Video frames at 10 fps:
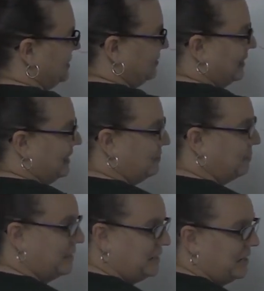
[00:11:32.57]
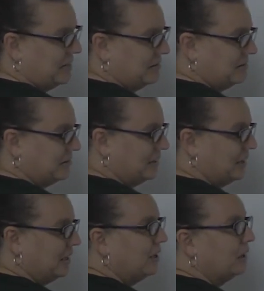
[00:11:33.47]
divided by 10.
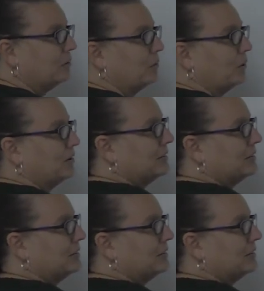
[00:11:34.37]
Well,